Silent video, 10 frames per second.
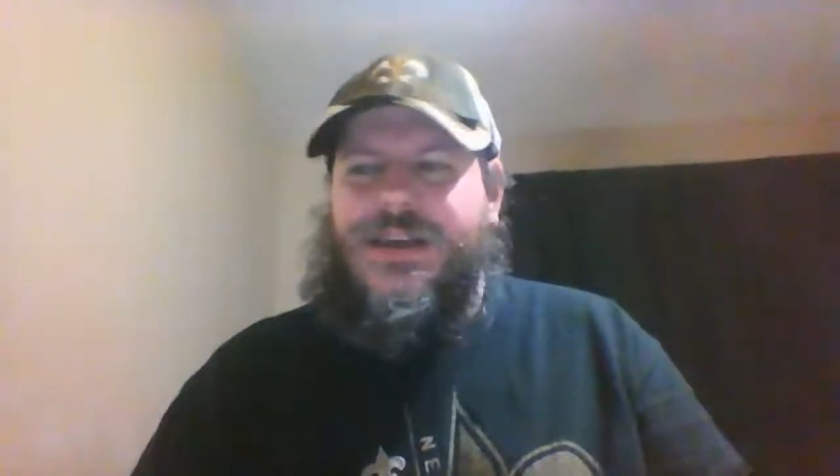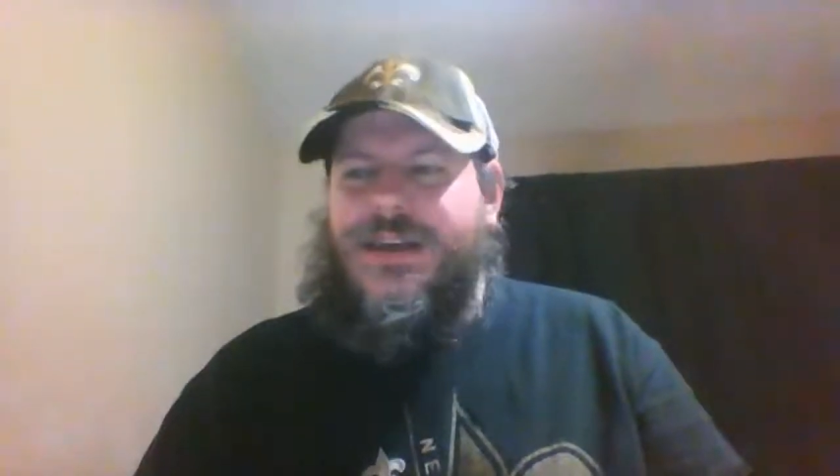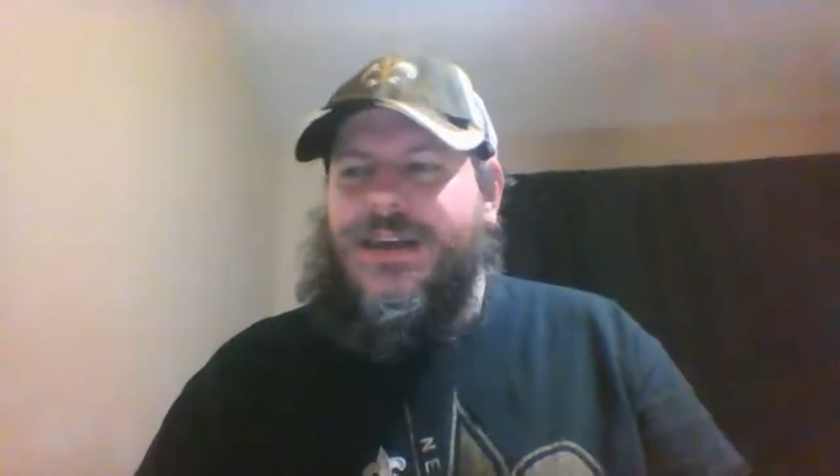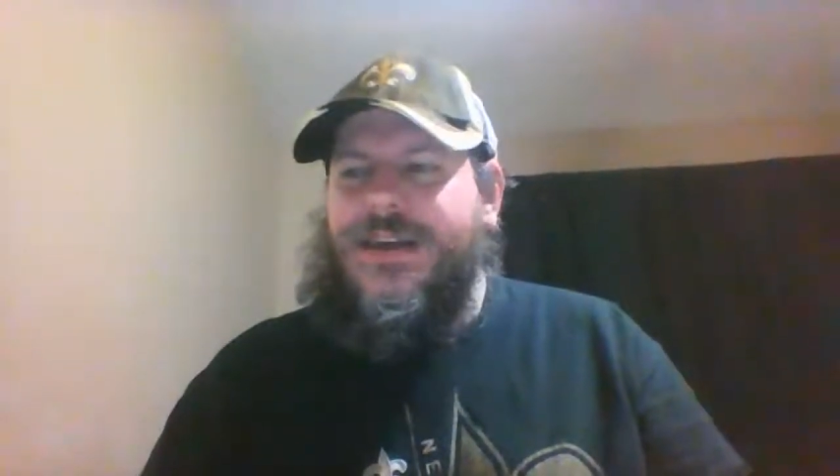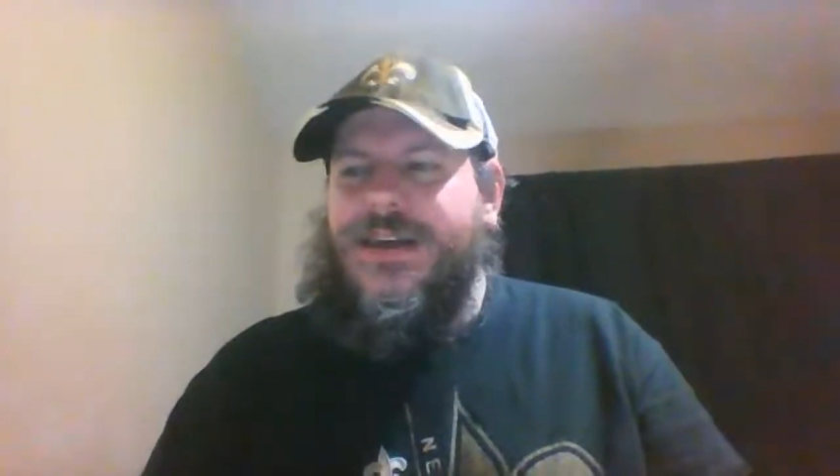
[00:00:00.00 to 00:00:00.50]

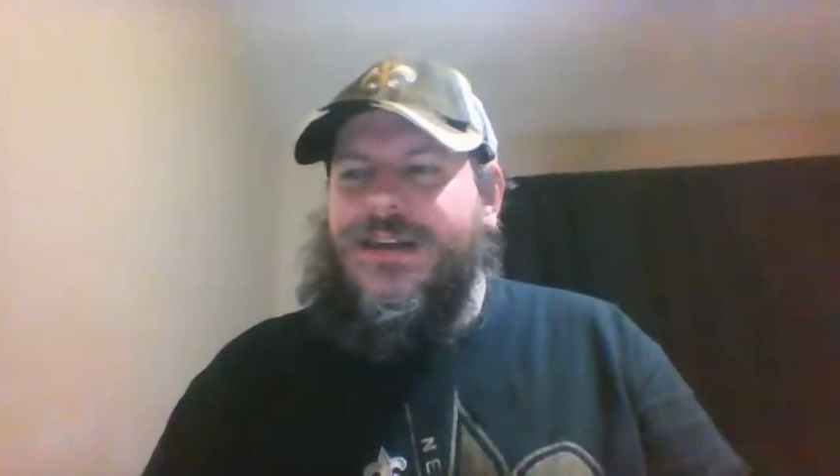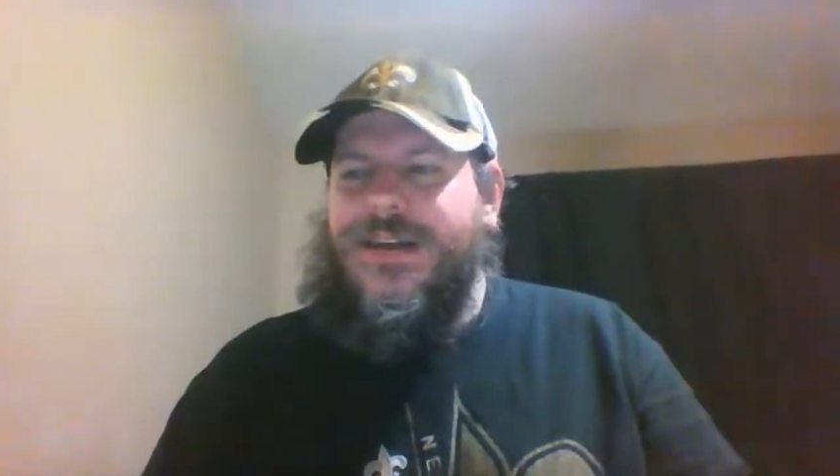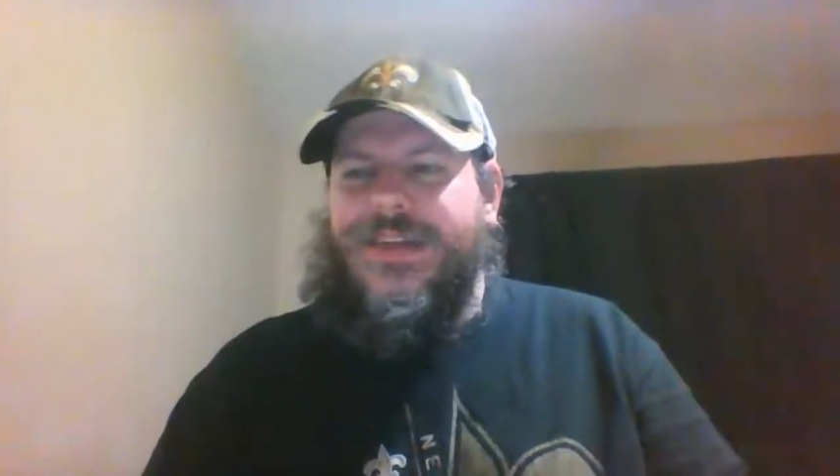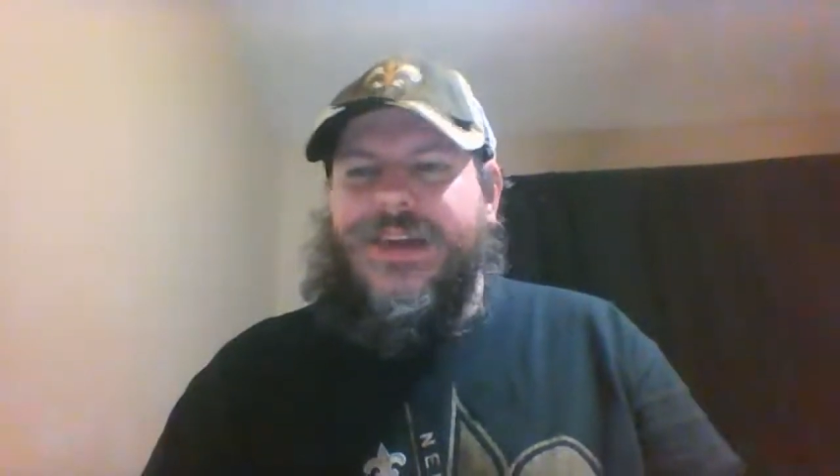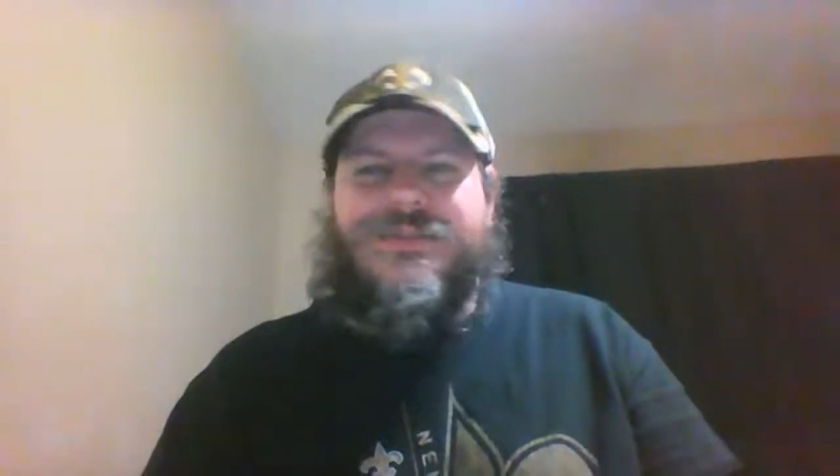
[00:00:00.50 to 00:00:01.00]
I
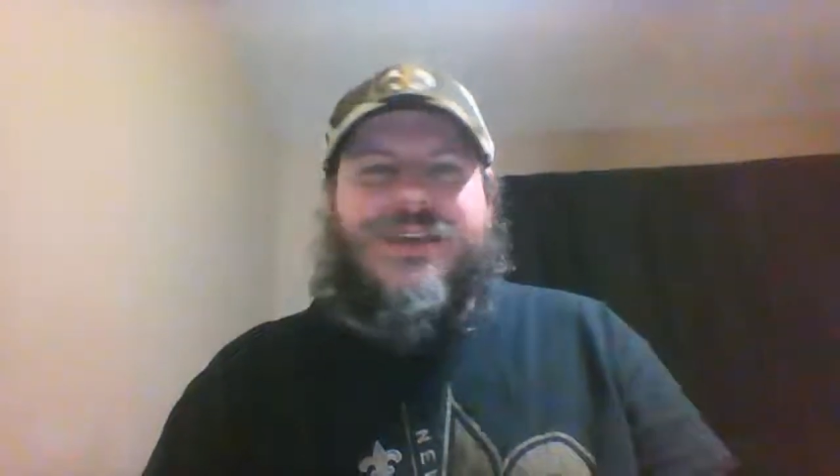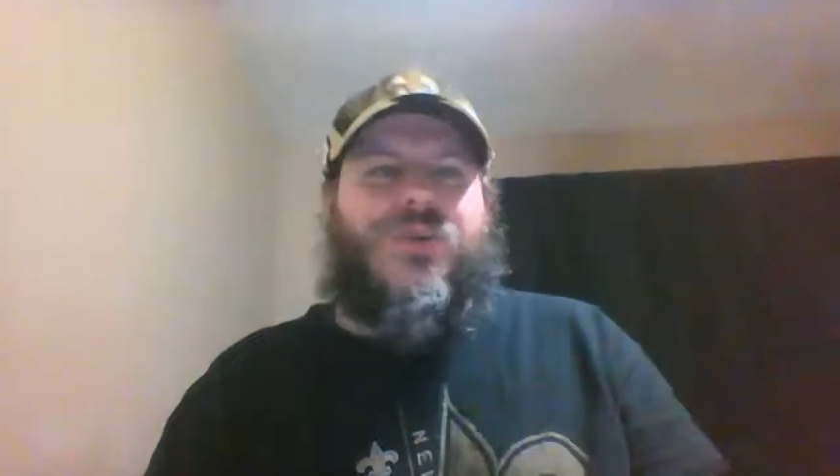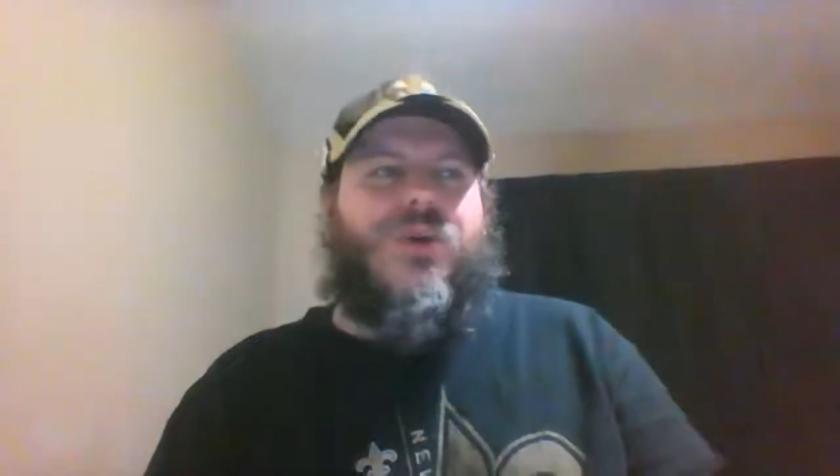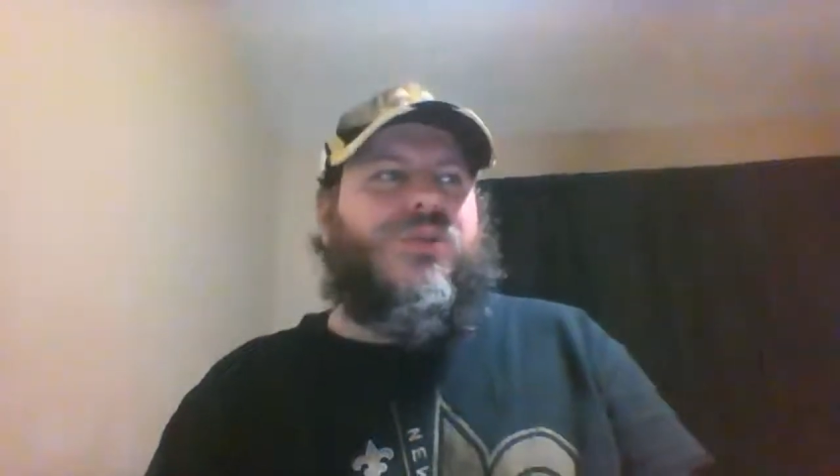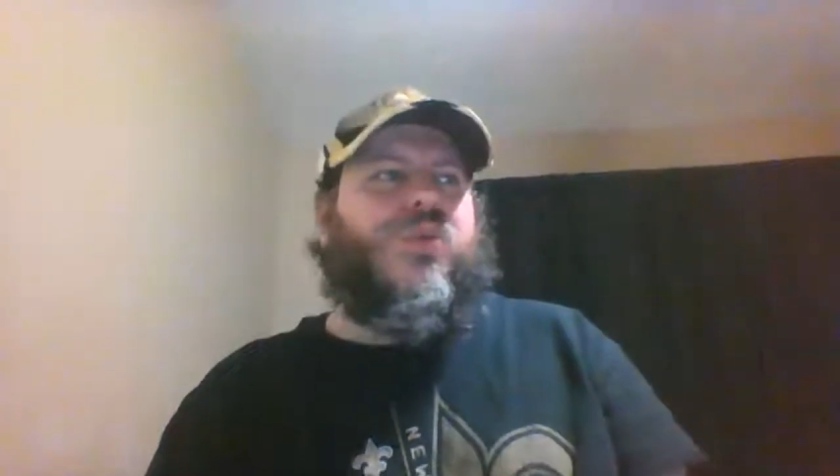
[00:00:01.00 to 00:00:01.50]
think it was like
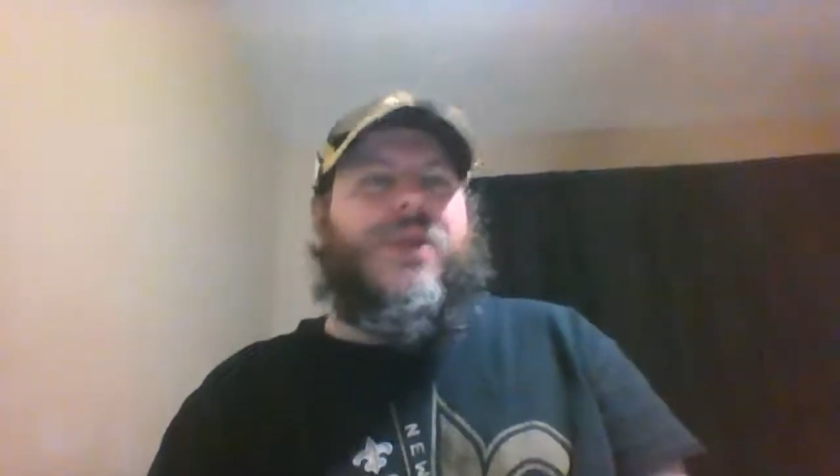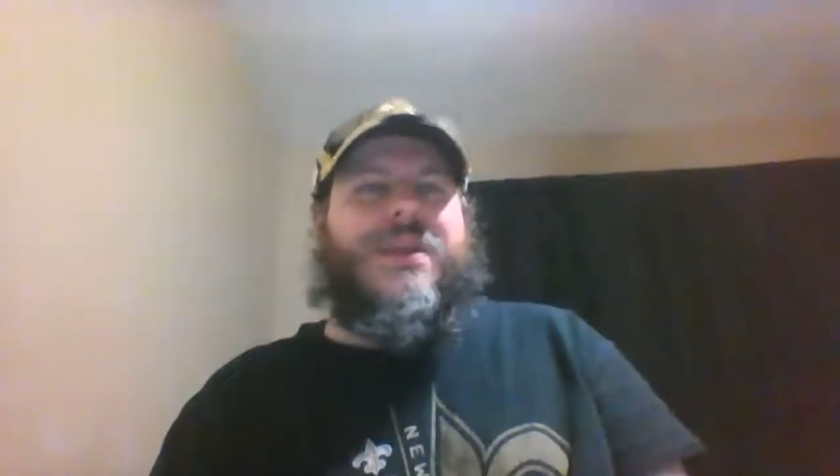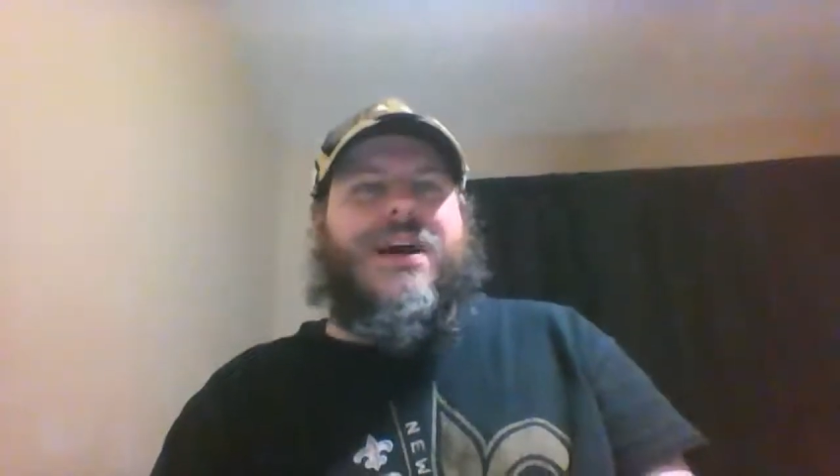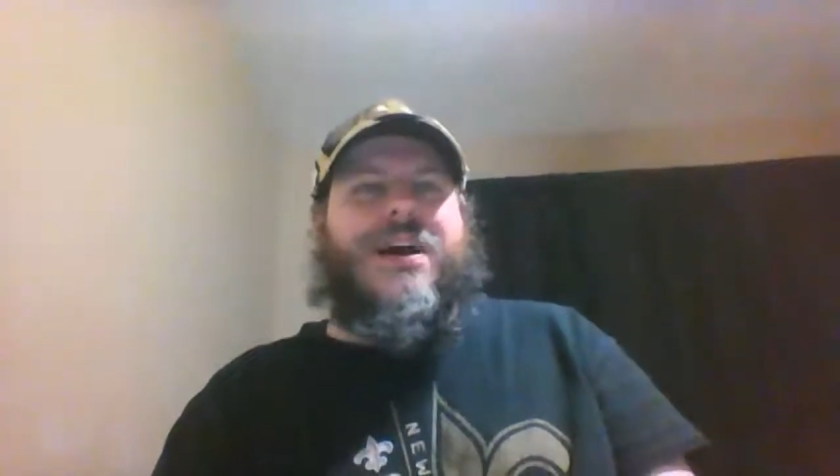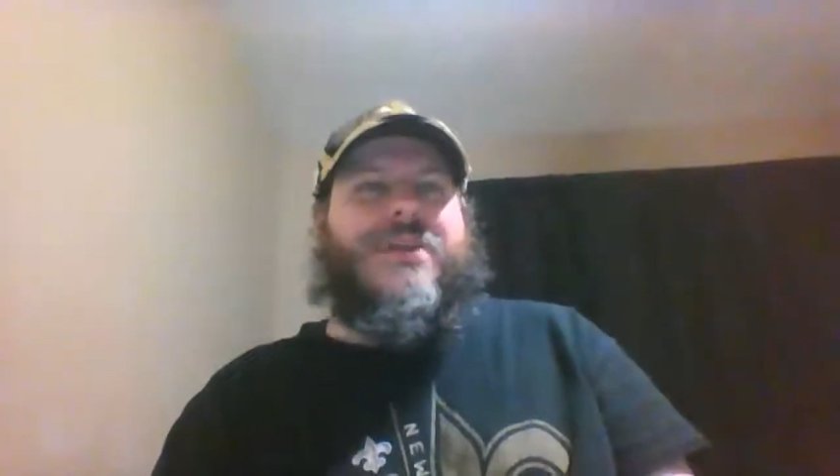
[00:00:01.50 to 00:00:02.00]

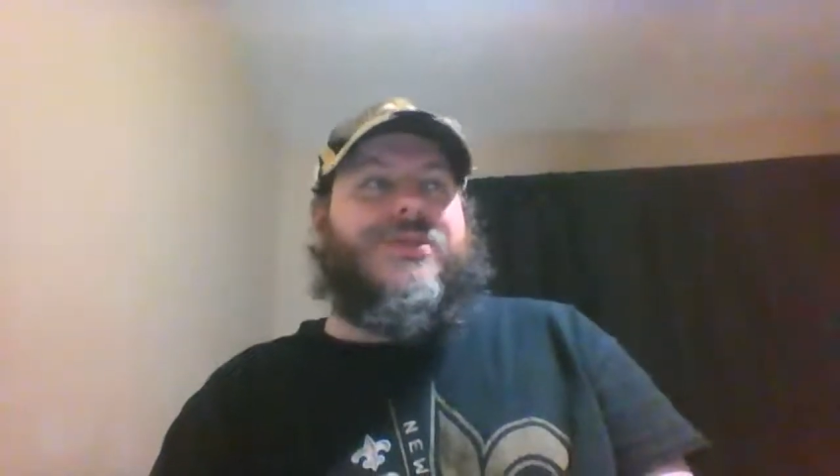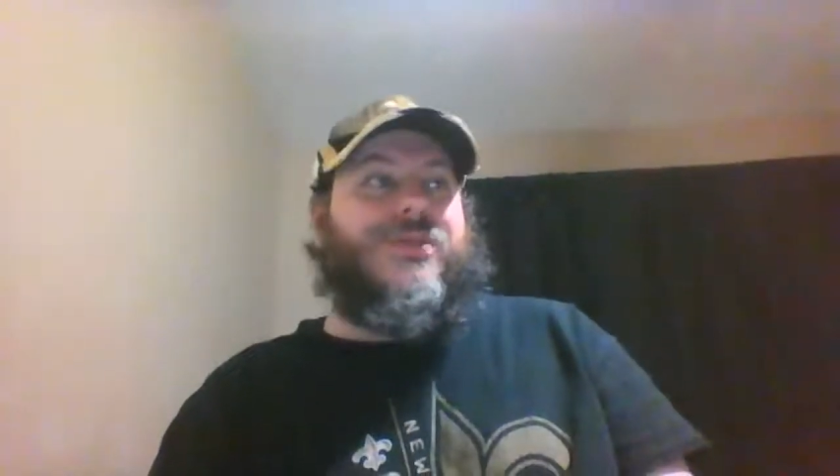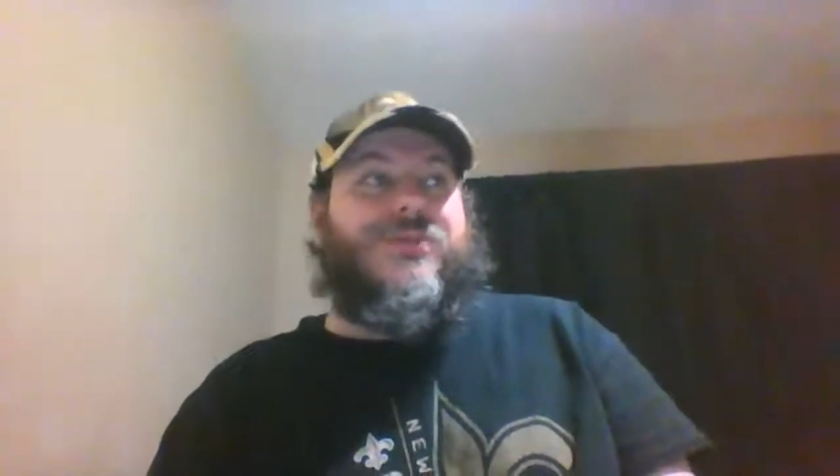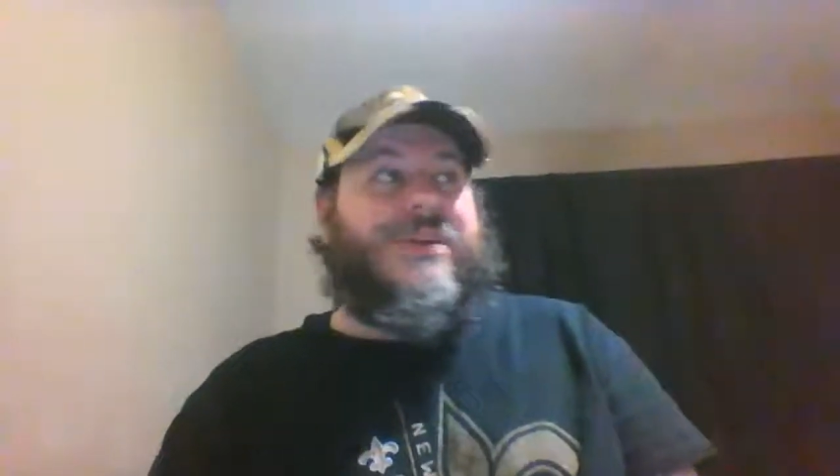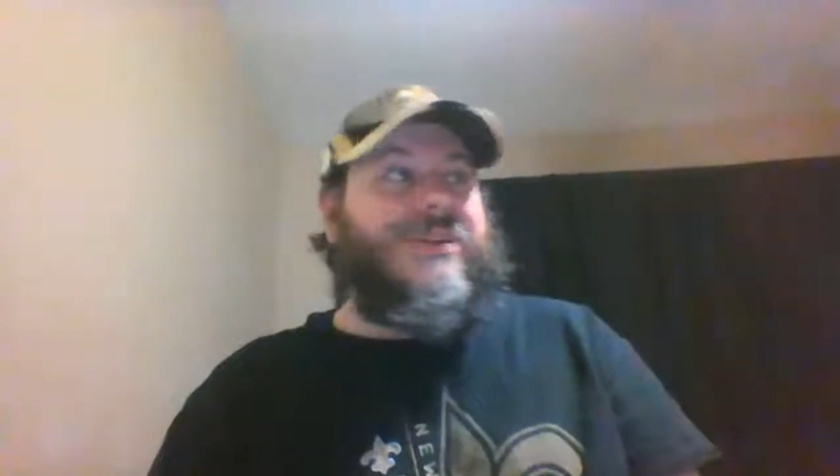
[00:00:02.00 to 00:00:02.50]

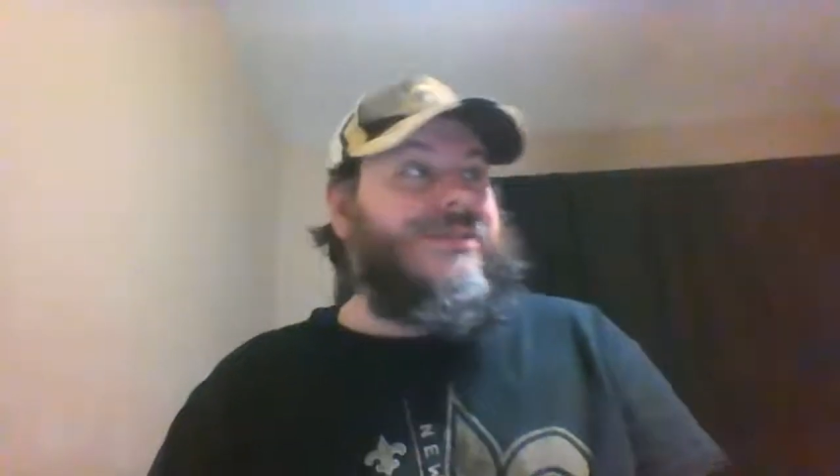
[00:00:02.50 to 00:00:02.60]
29-3